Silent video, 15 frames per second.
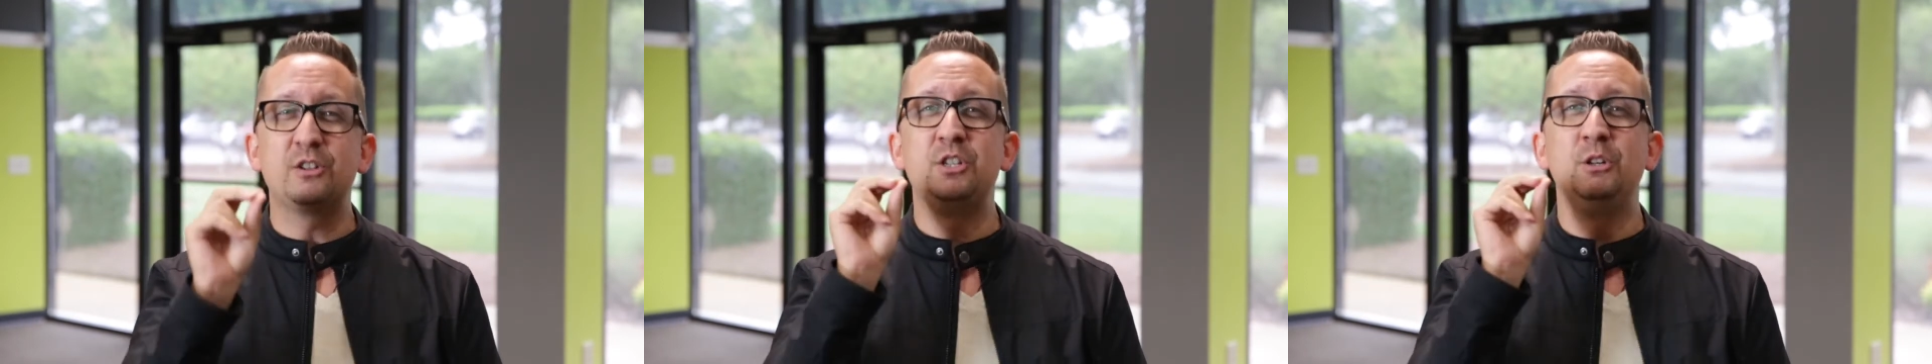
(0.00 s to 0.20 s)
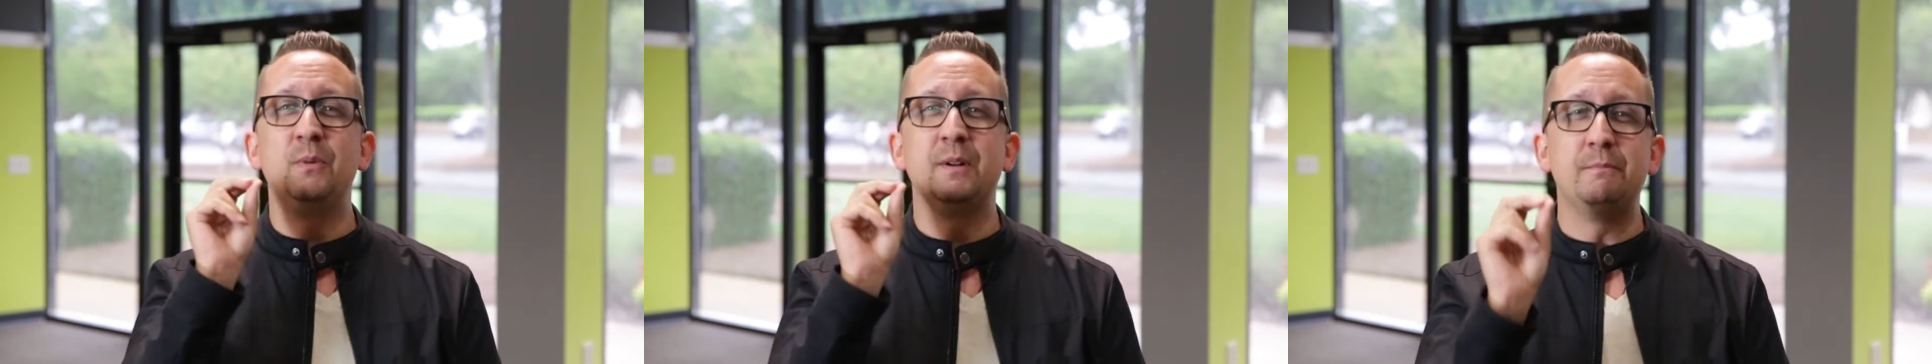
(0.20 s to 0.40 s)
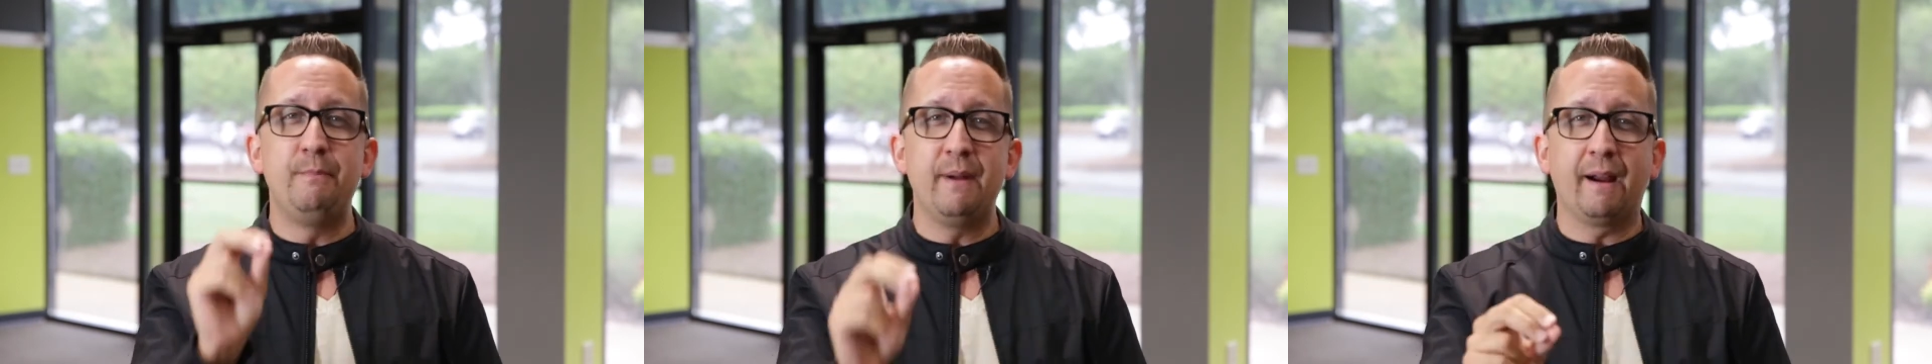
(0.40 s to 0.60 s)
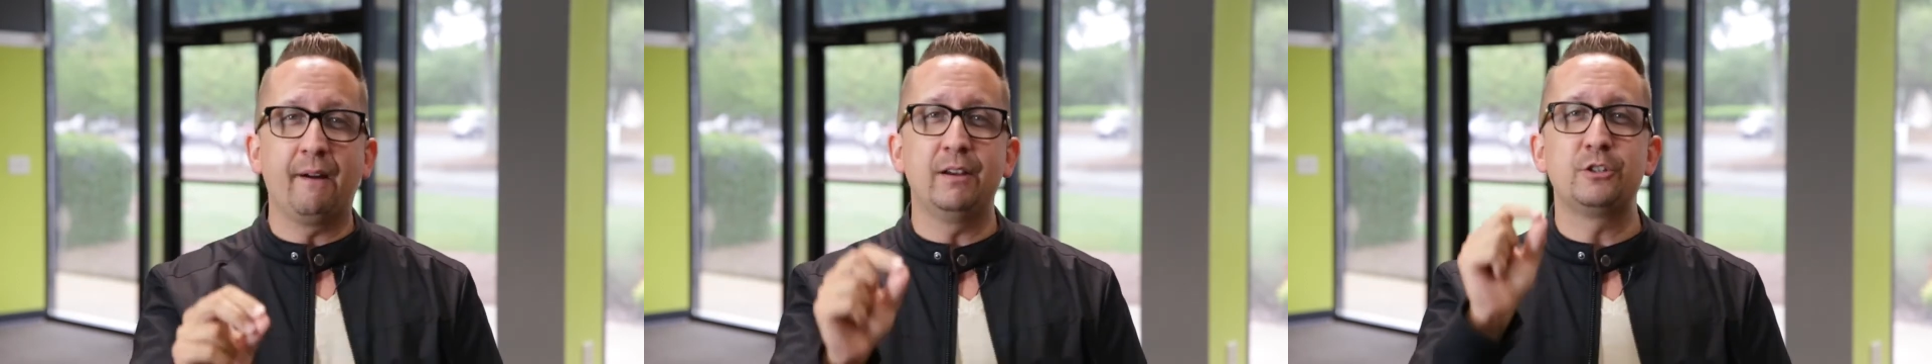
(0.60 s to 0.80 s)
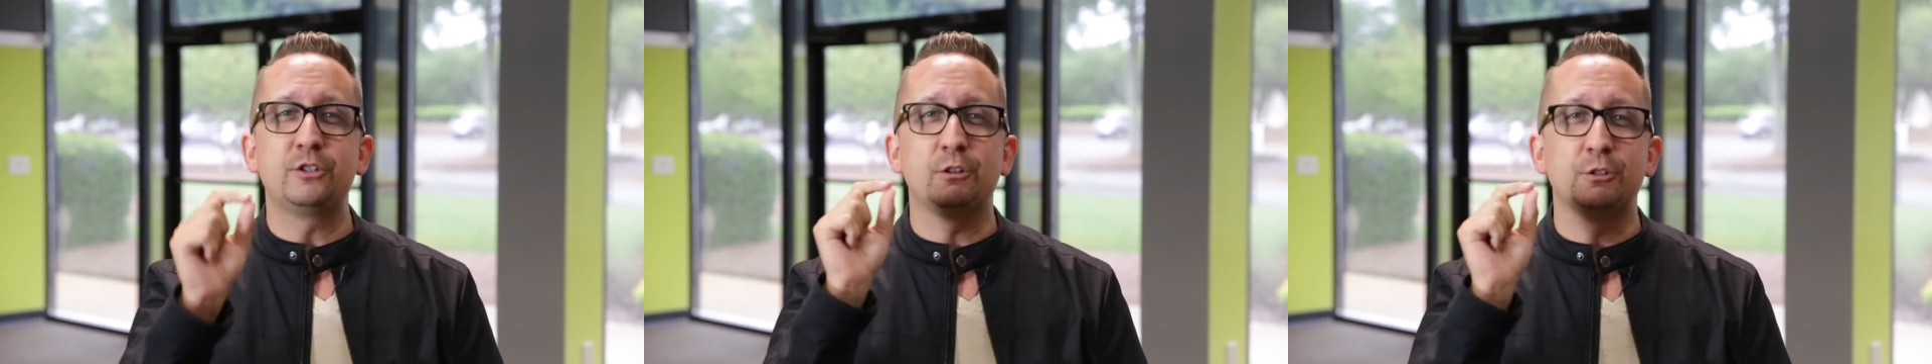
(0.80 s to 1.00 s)
to
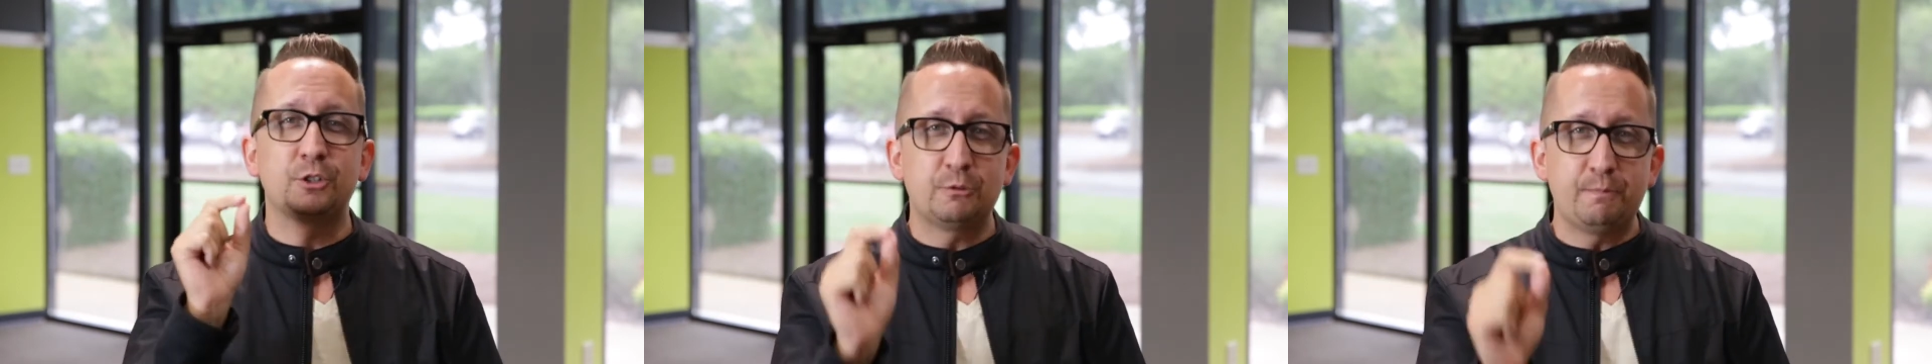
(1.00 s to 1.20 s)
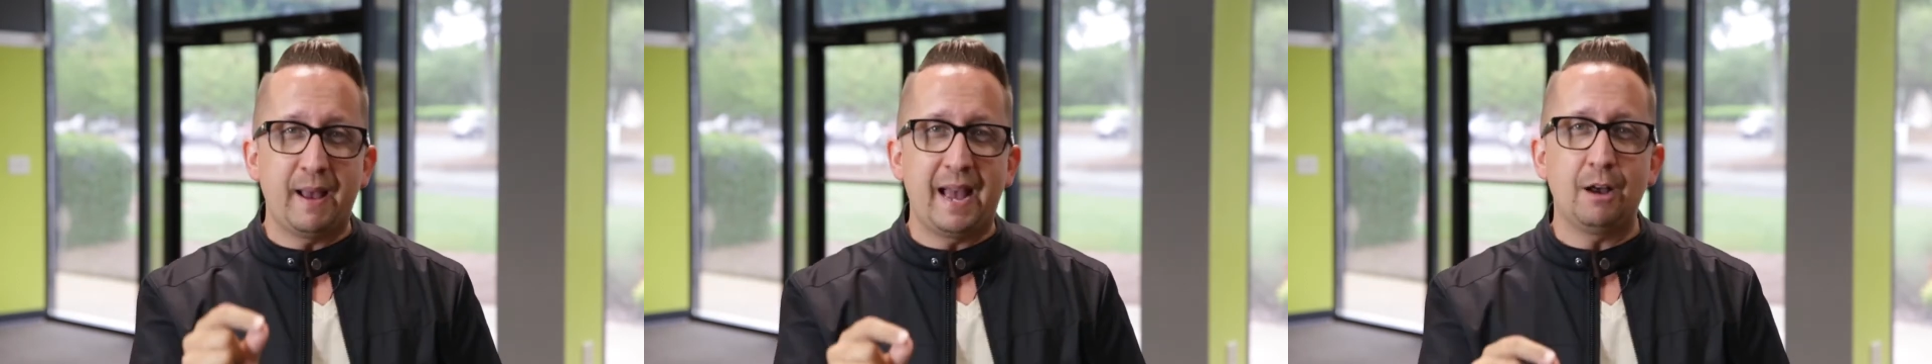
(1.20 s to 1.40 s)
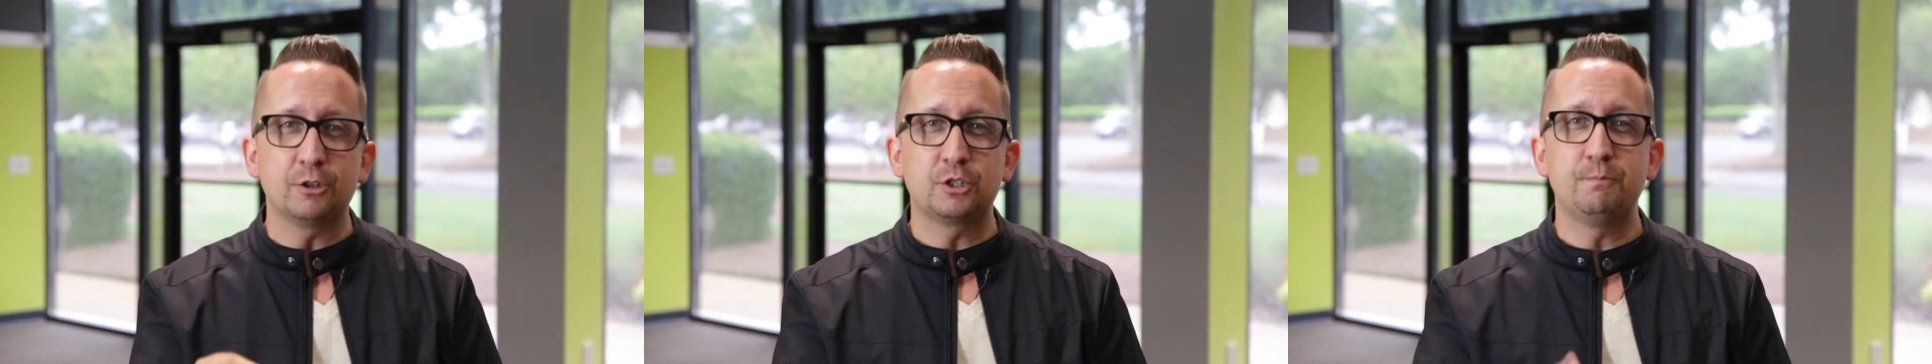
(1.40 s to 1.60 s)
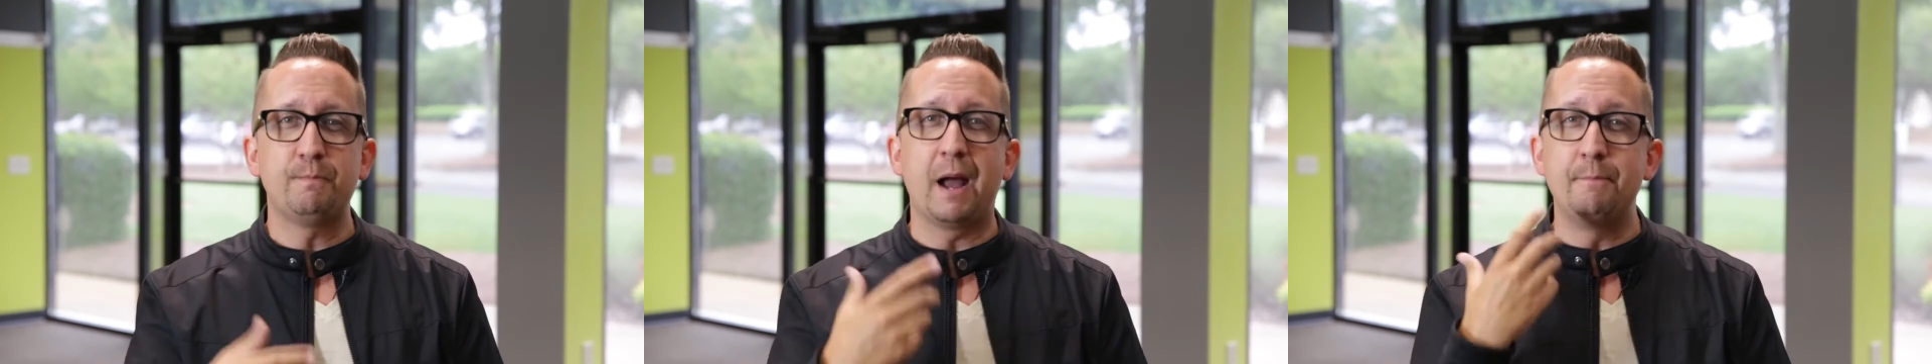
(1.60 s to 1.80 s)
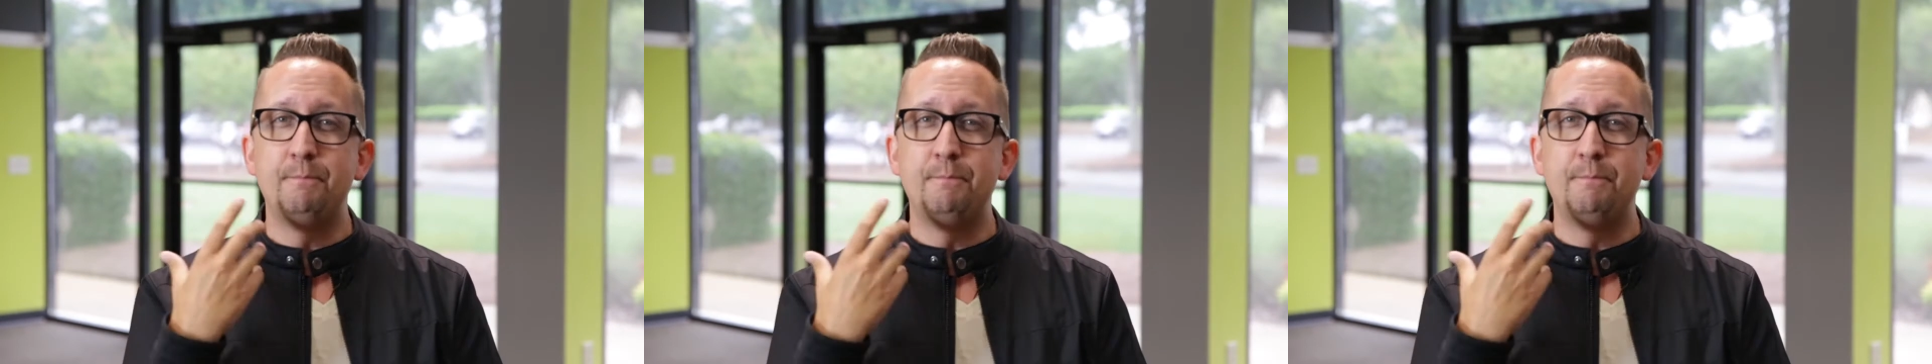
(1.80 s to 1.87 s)
embarrass your spouse by